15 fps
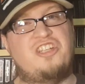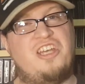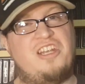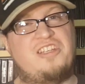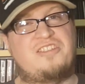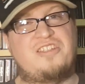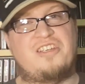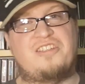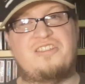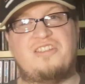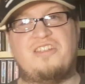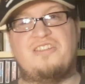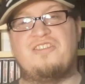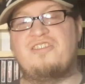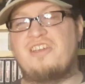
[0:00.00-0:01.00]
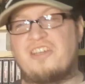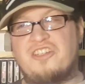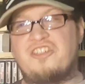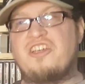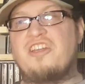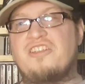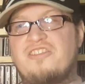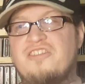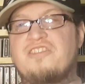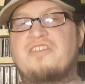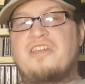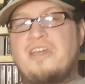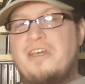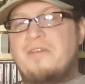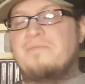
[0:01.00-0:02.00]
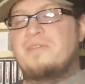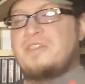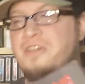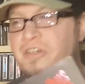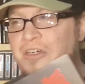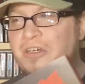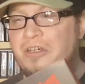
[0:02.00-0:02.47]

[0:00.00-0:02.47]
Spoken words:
Genesis and Sega Genesis games.